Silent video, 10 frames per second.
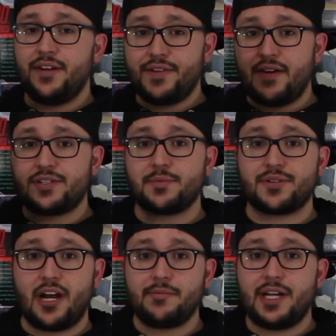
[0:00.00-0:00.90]
If you haven't
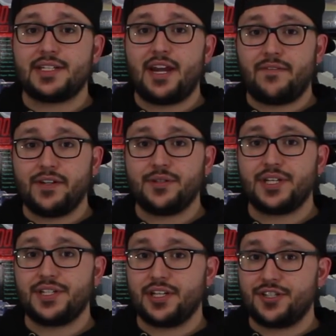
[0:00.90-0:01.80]
subscribed yet, definitely do
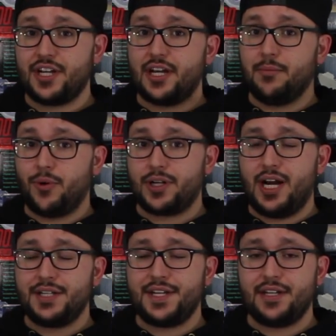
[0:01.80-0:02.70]
that so you can check out more
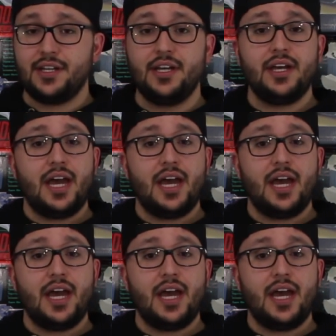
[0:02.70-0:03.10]
content.